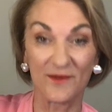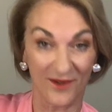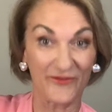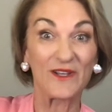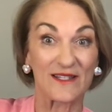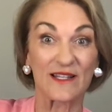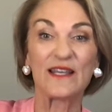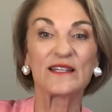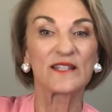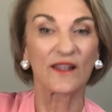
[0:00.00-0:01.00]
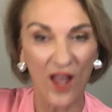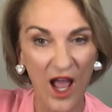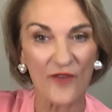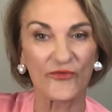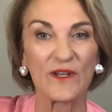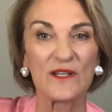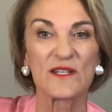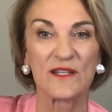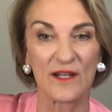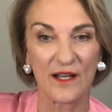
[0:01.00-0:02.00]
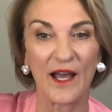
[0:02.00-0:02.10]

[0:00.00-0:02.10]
obviously his life is in a,